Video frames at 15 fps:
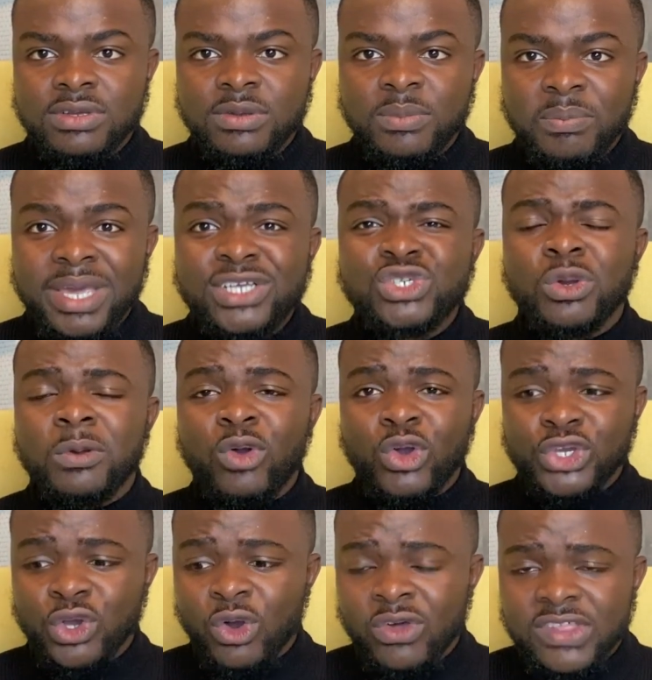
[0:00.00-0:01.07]
Make sure
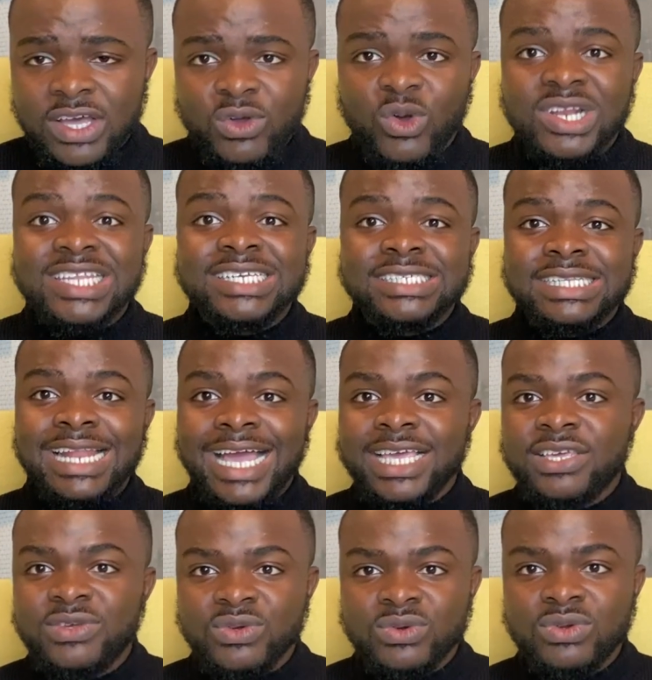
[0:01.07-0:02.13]
your other colleagues
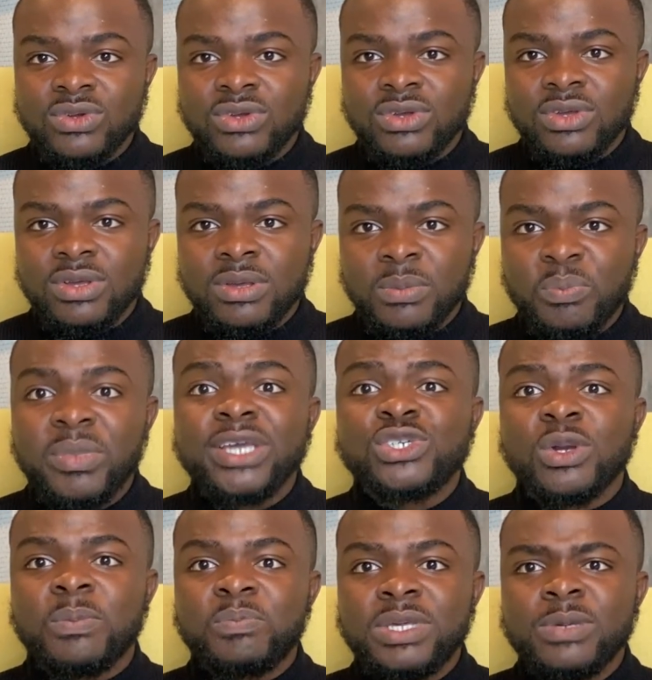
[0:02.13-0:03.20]
like you. Make sure
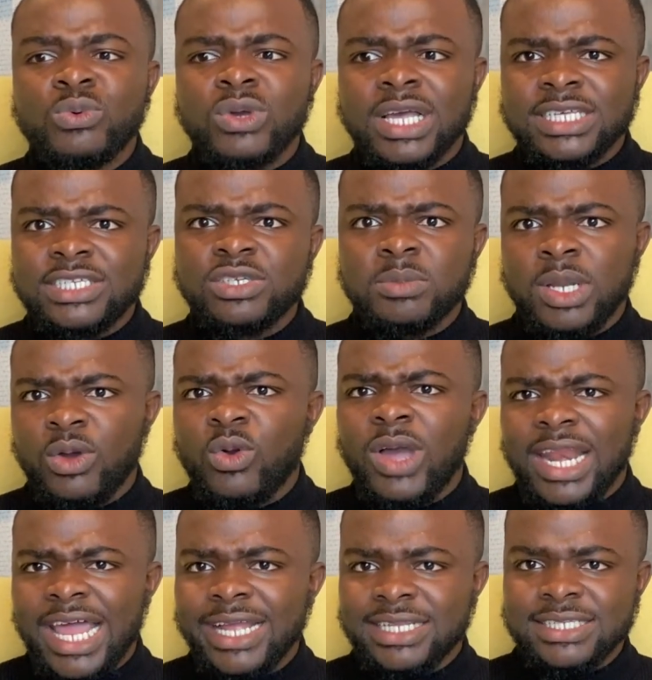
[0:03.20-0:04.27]
people can see him like, oh, I
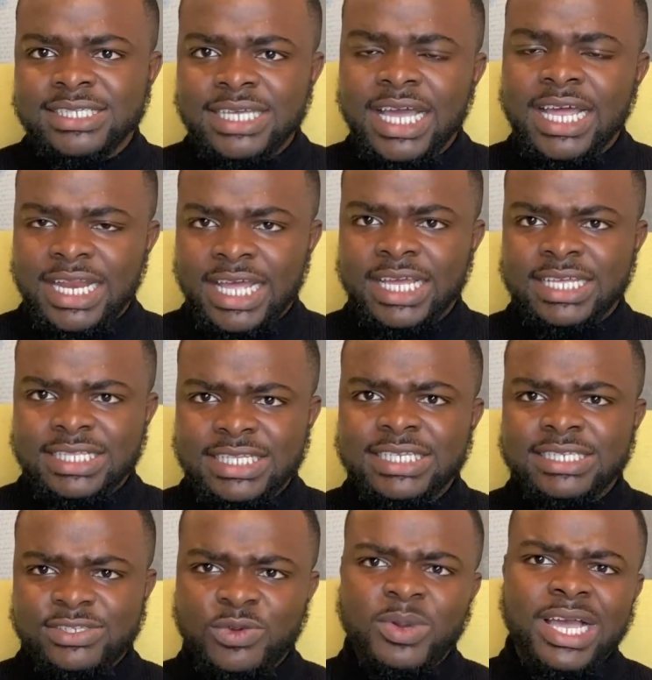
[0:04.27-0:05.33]
like this guy, like this
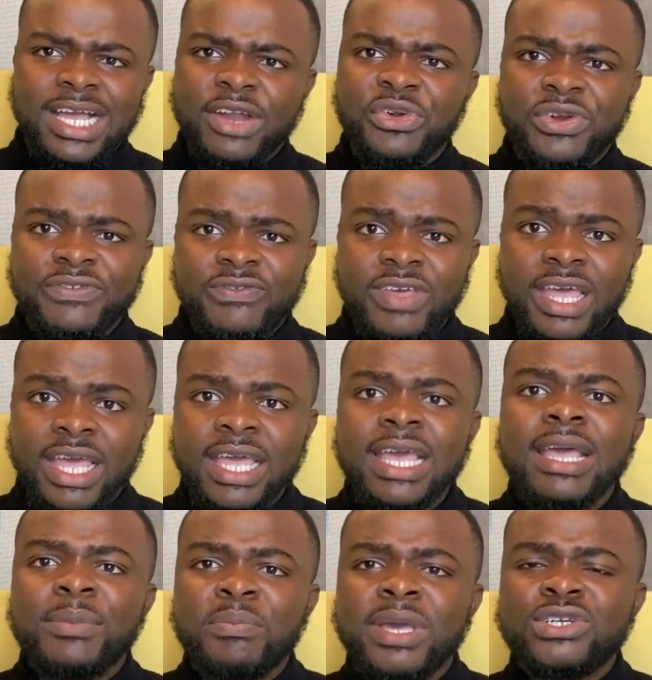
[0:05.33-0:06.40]
is someone I can refer.
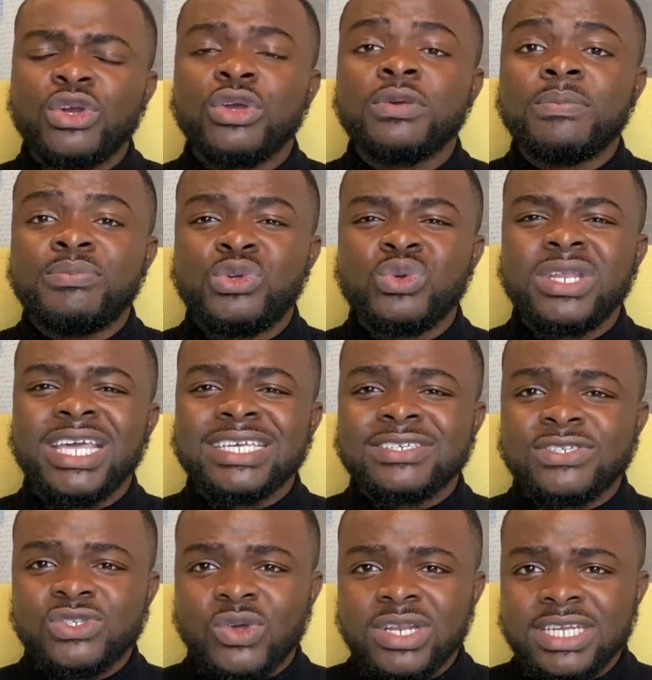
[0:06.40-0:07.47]
Make sure you build a
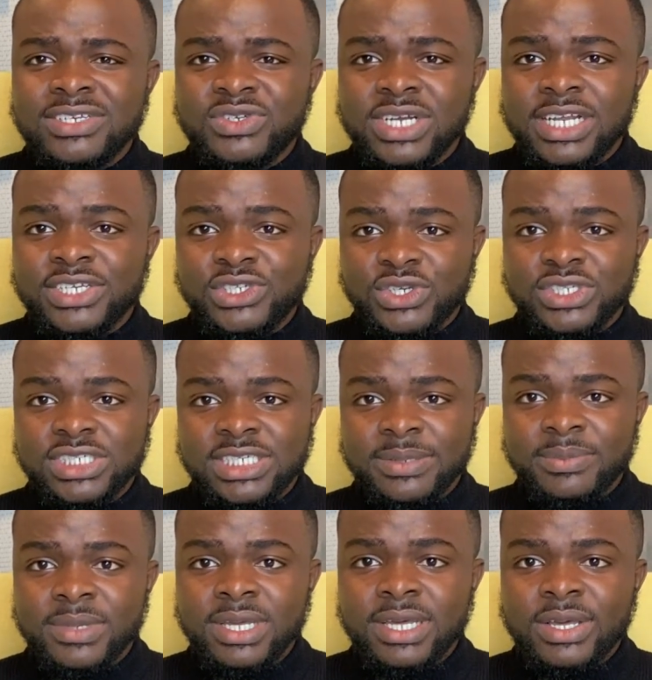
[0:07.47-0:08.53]
solid
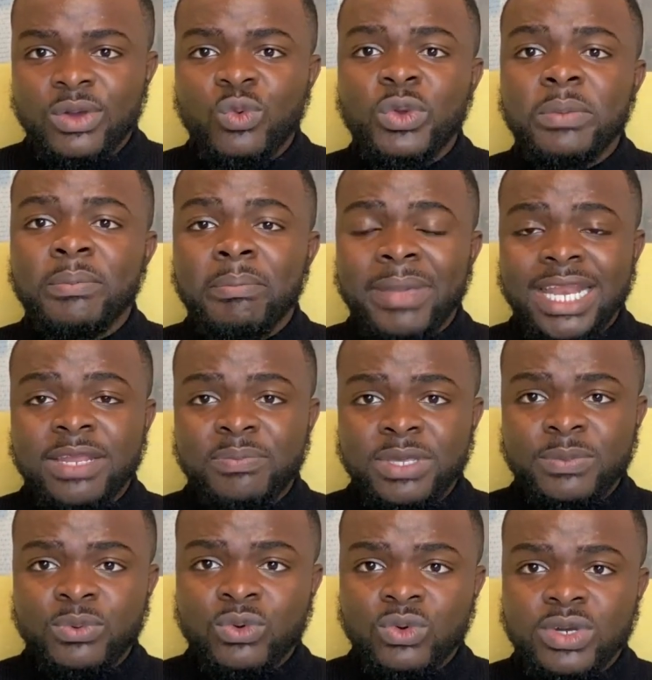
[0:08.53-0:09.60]
relationship with many
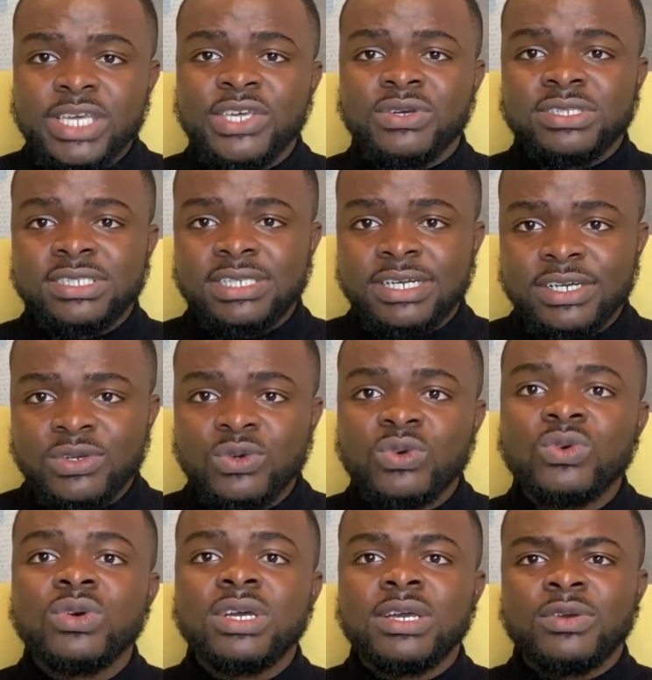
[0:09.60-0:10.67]
people in your
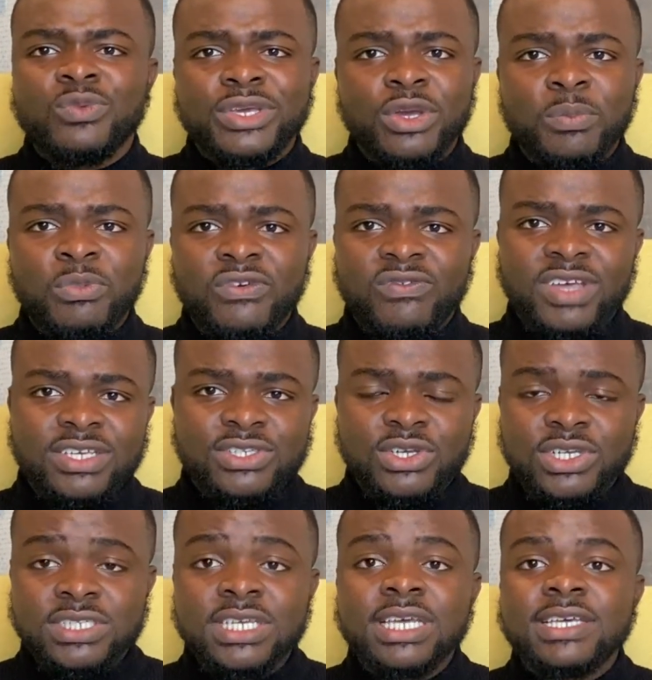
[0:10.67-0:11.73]
circle, with your
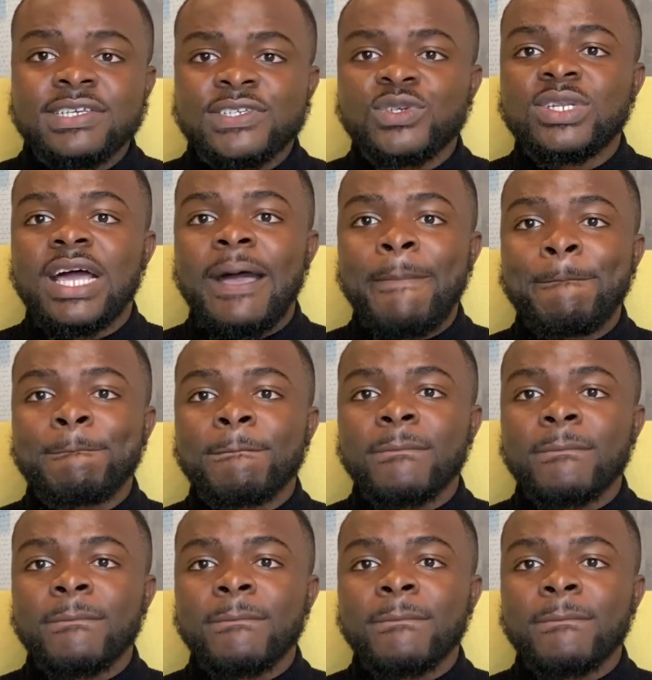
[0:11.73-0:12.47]
professors, so that